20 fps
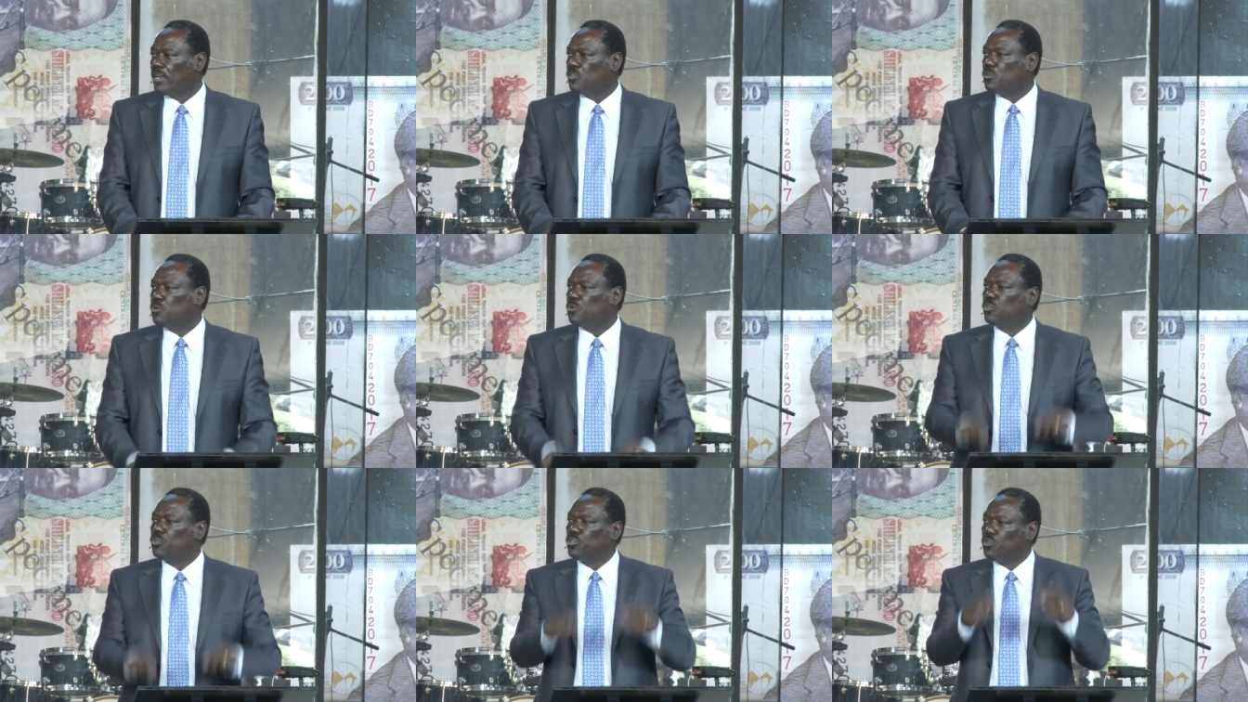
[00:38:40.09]

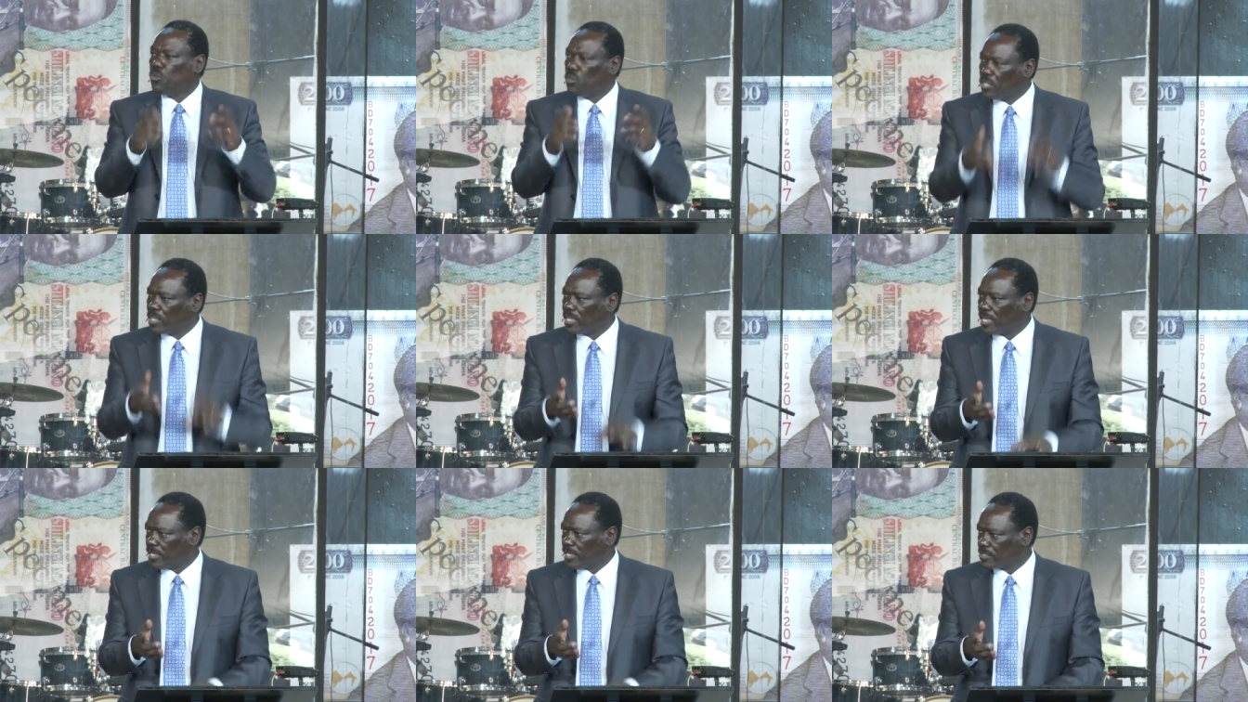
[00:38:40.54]
You
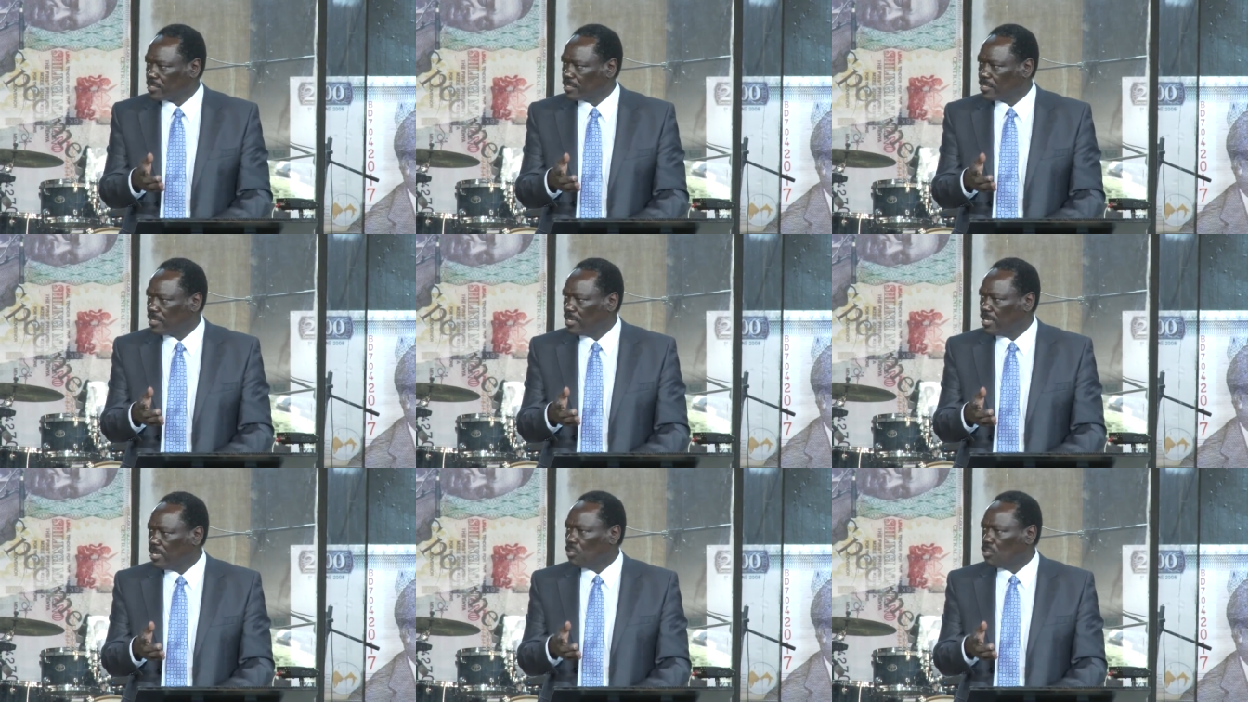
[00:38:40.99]
do
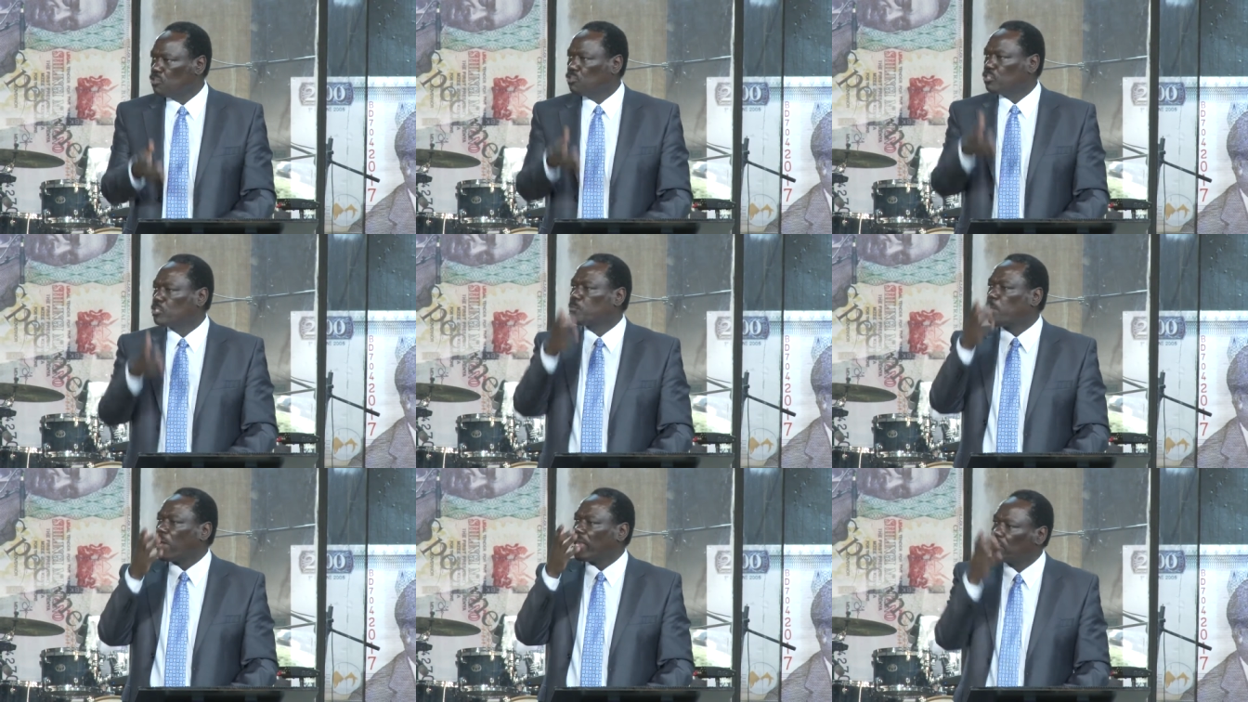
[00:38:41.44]
this,
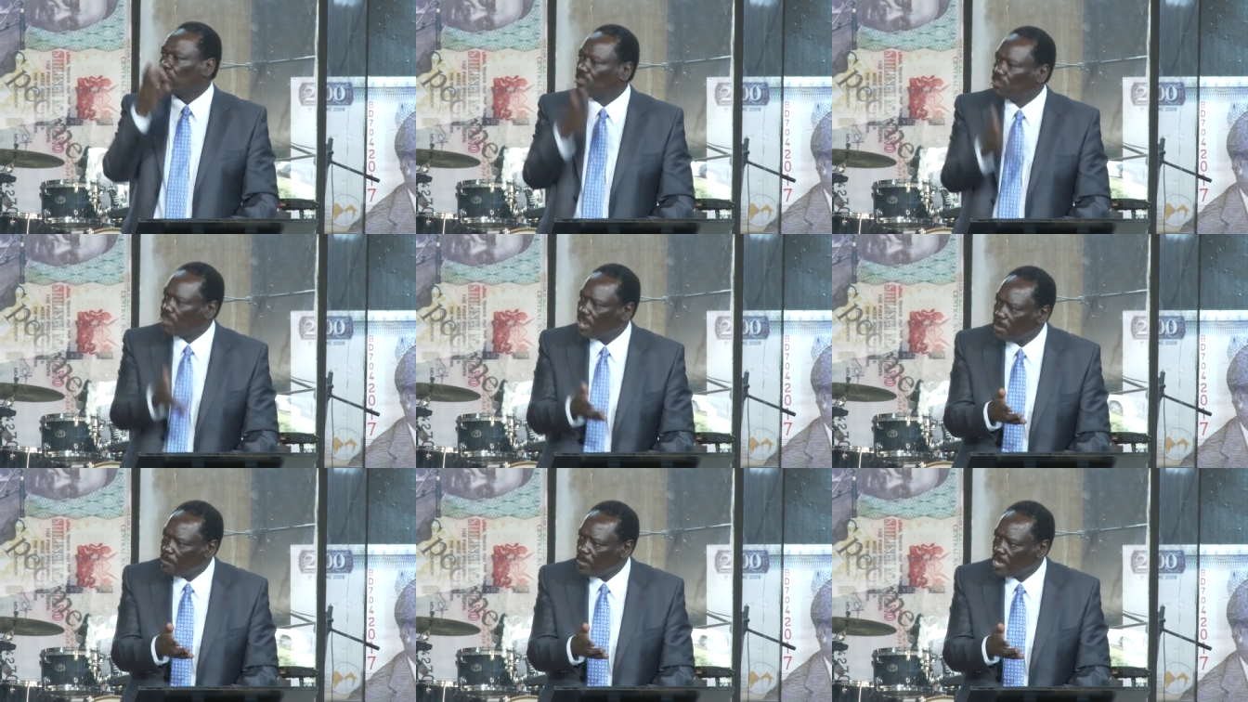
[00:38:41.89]
you spend
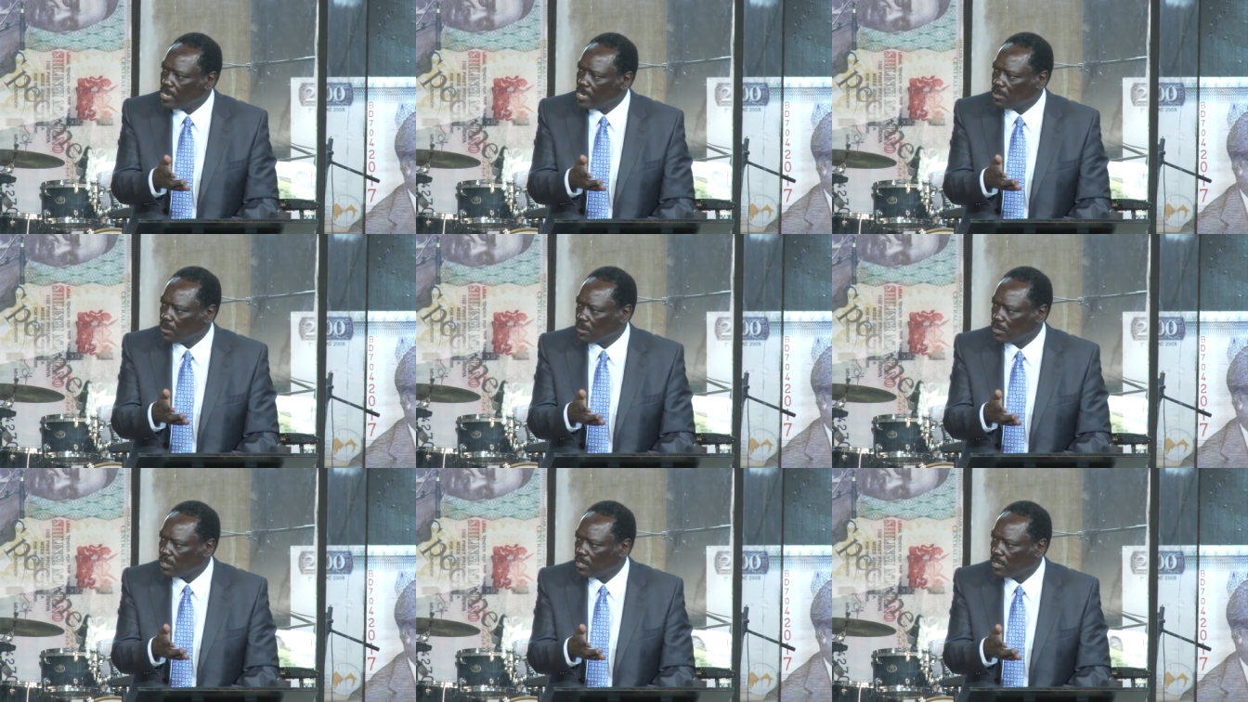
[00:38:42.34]
3
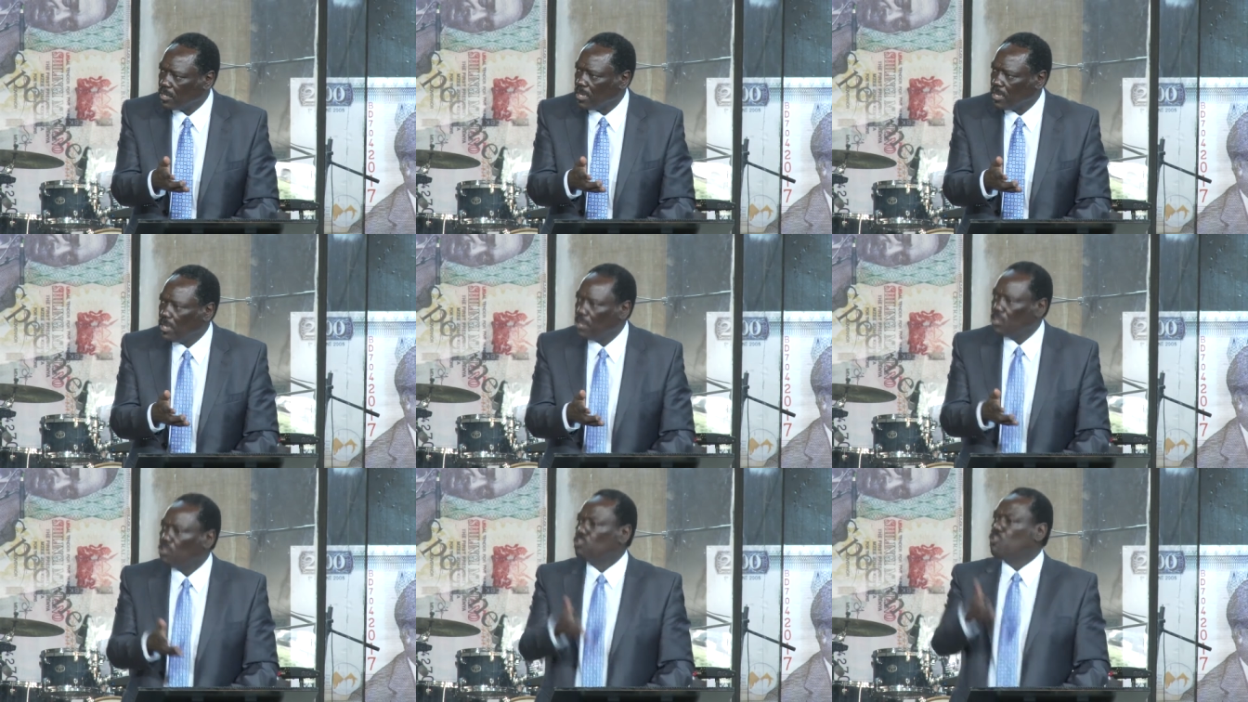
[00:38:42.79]
million,
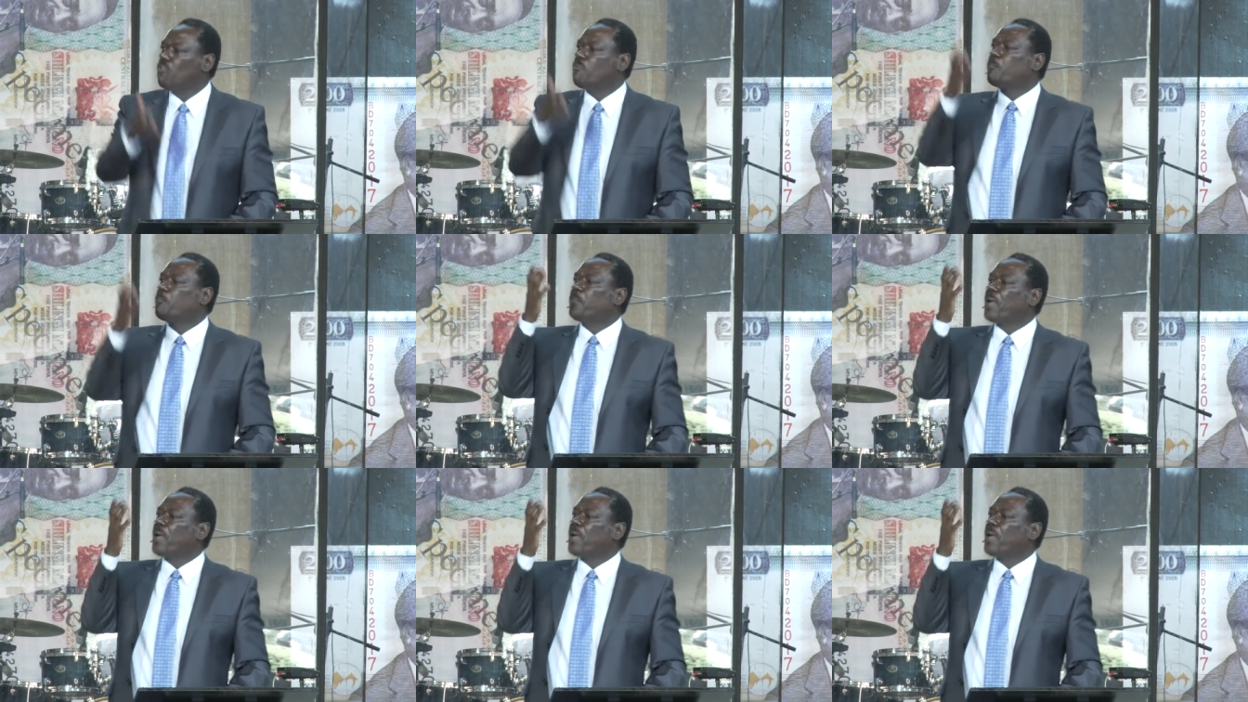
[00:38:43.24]
you